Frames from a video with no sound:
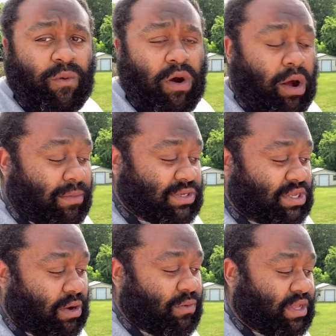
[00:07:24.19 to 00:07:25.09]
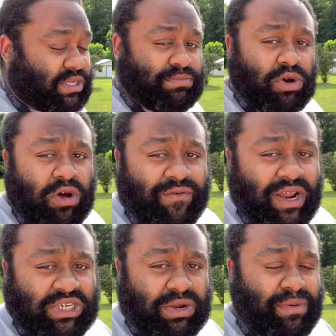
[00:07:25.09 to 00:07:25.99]
We're almost done with this move and
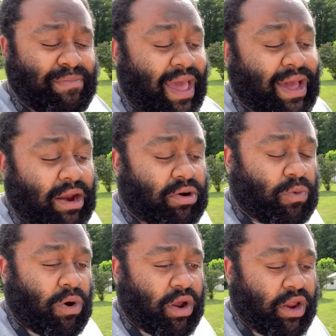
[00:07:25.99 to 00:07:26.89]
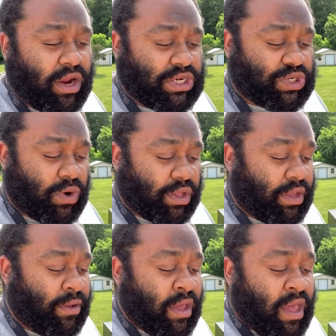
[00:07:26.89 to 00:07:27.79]
I should be back out on the water here shortly.